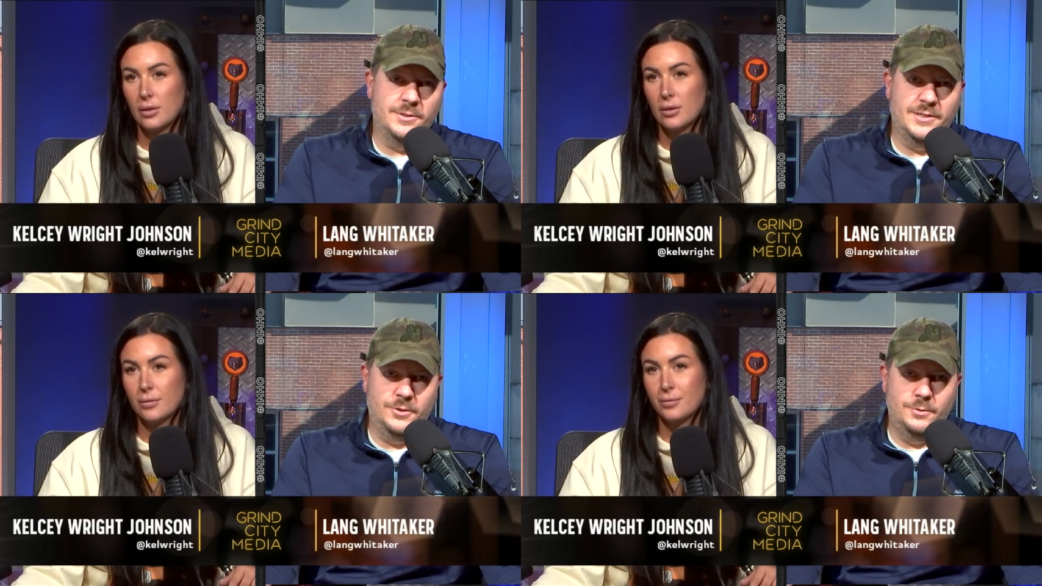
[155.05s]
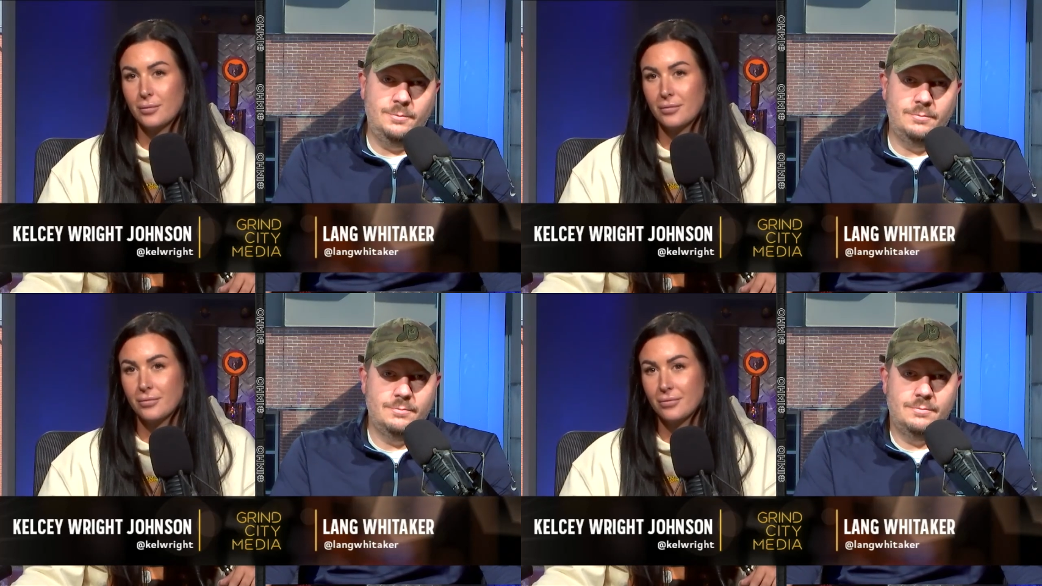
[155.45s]
Speaker 1: two
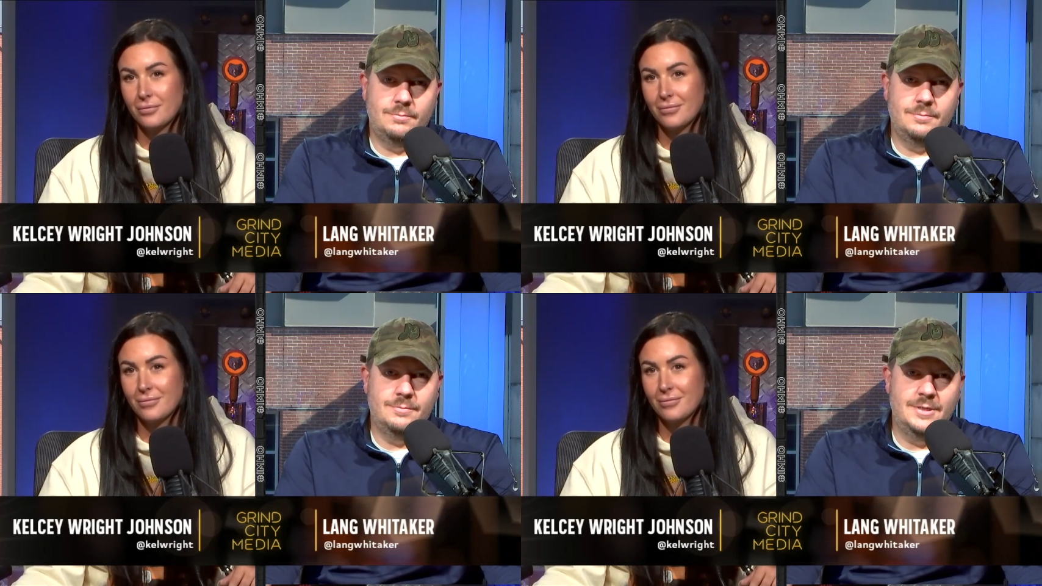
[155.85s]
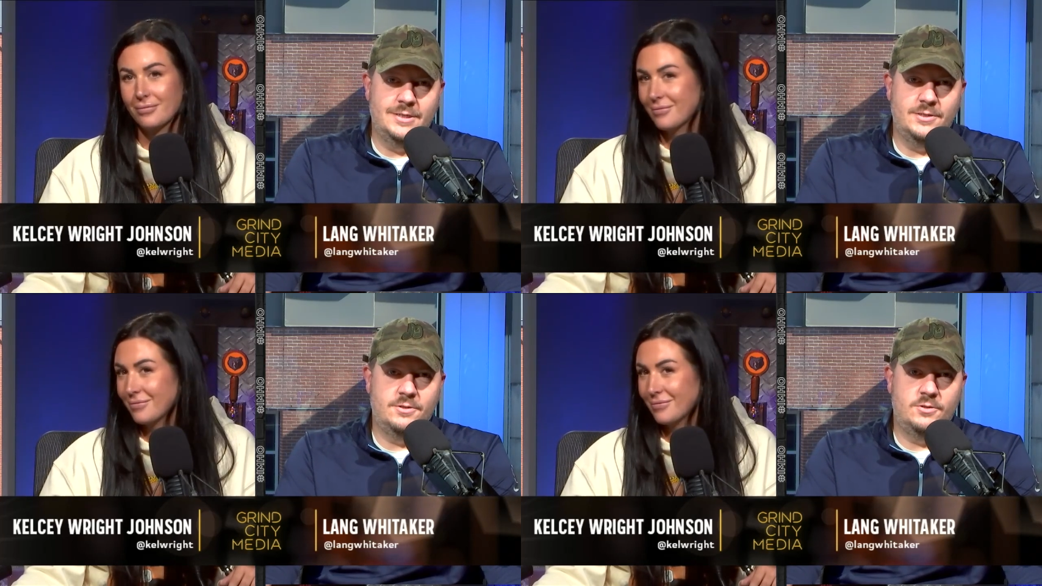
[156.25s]

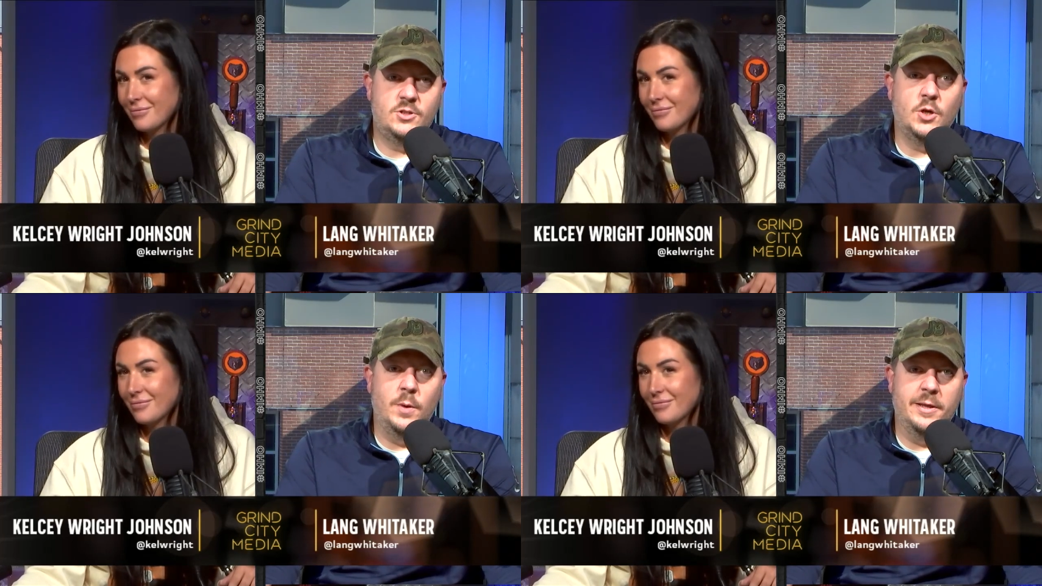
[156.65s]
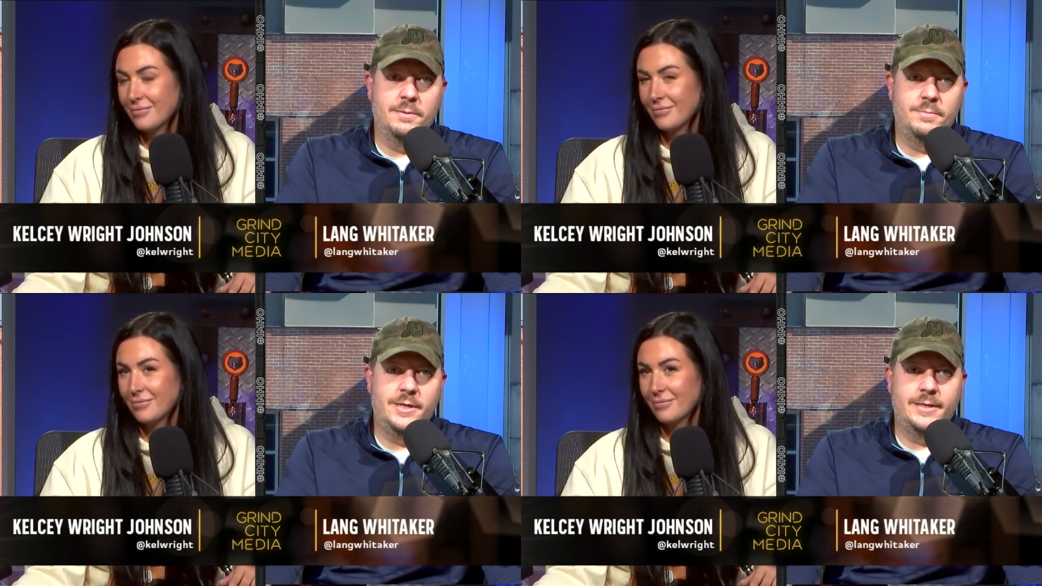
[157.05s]
is Joel
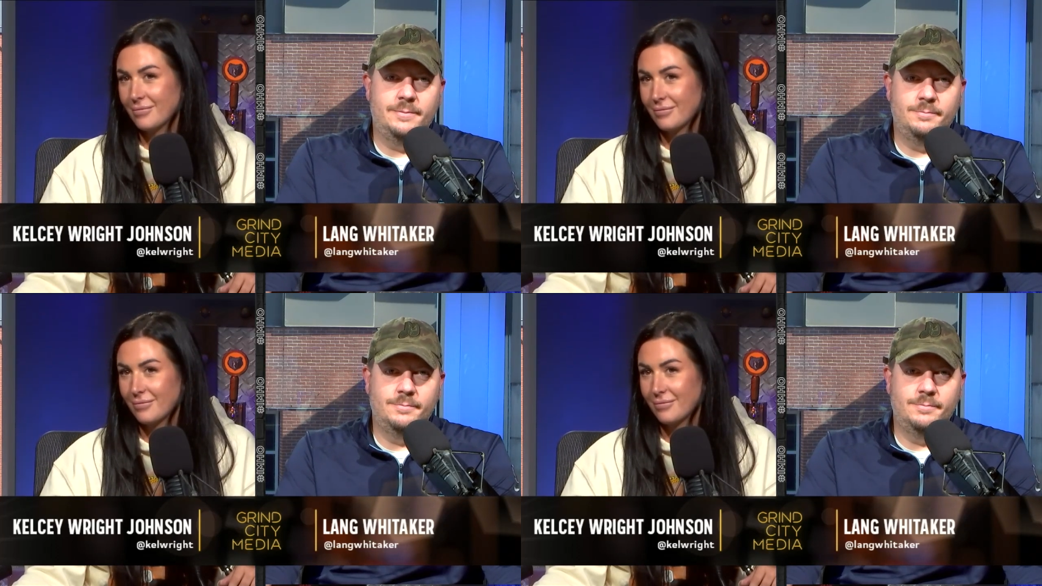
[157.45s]
Embiid.